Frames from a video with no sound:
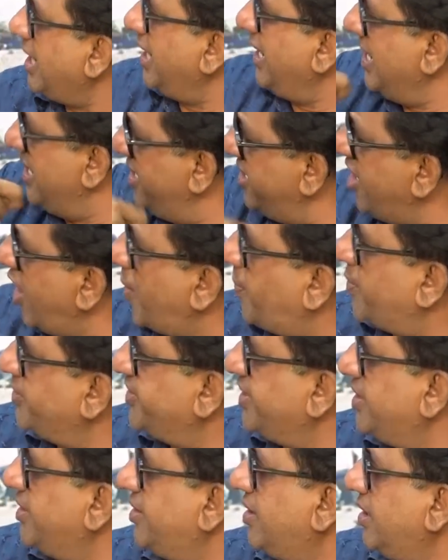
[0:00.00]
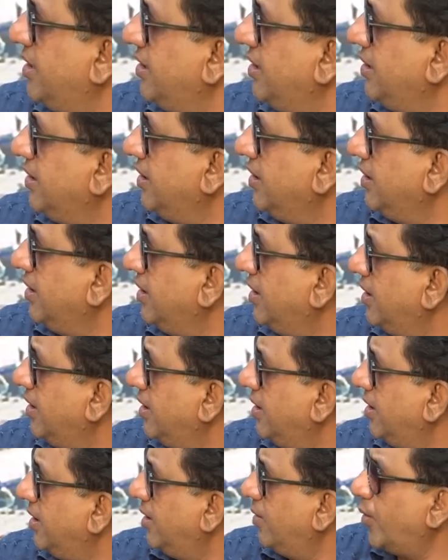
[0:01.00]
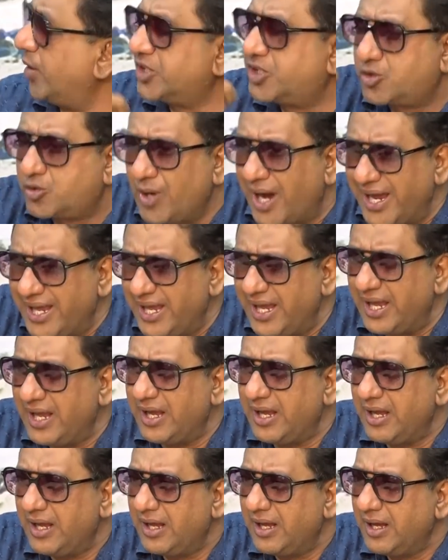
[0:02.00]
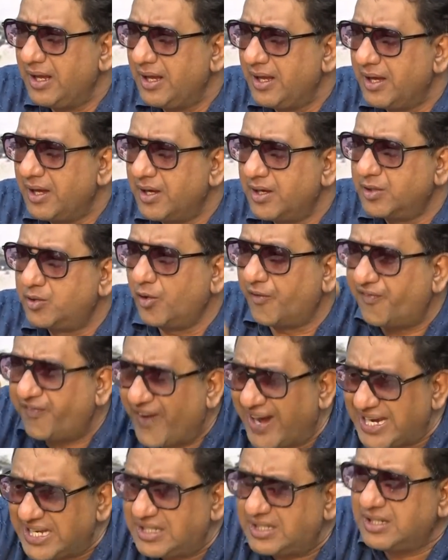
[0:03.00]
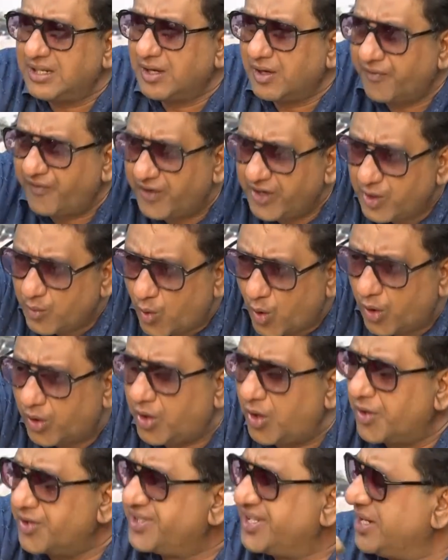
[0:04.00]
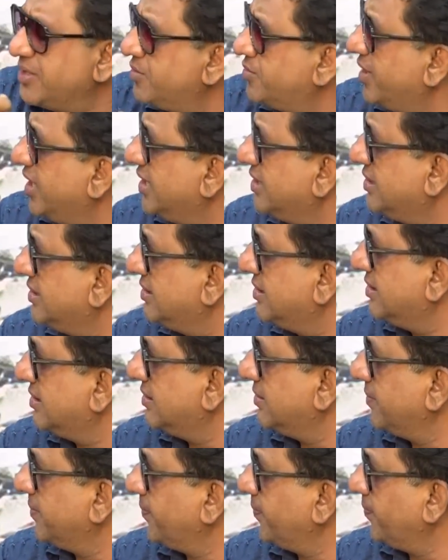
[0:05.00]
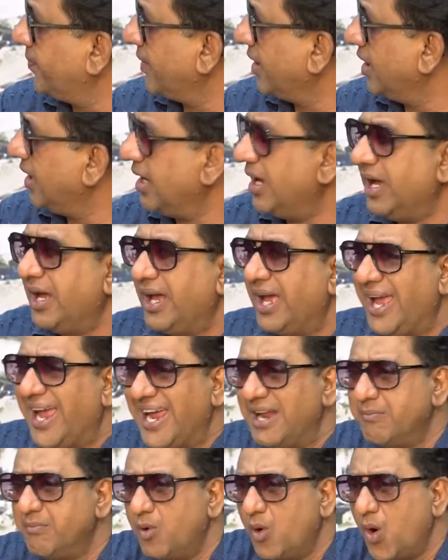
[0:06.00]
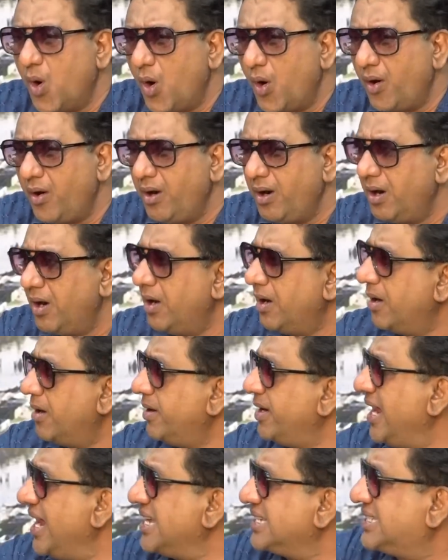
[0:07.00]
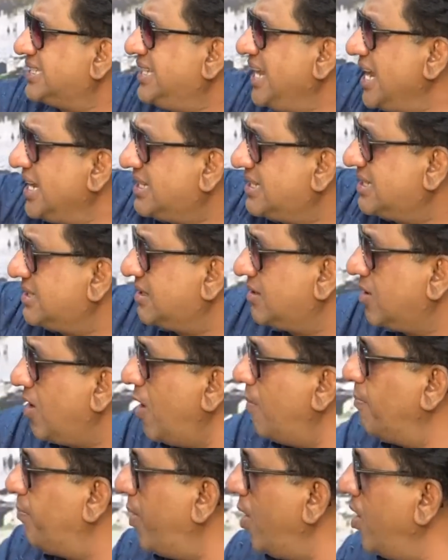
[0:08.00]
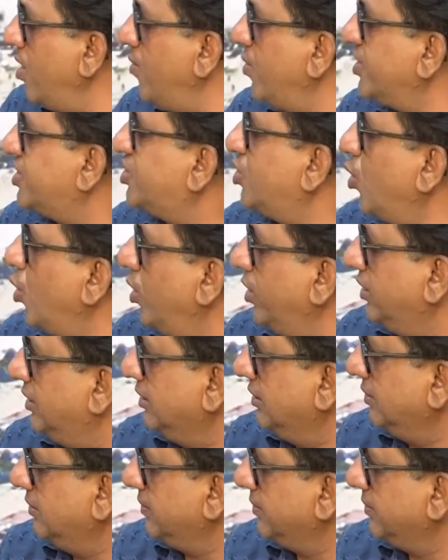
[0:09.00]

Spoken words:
in the opposition, was trying to fight for the workers' interests. And more, the estate compound was sold.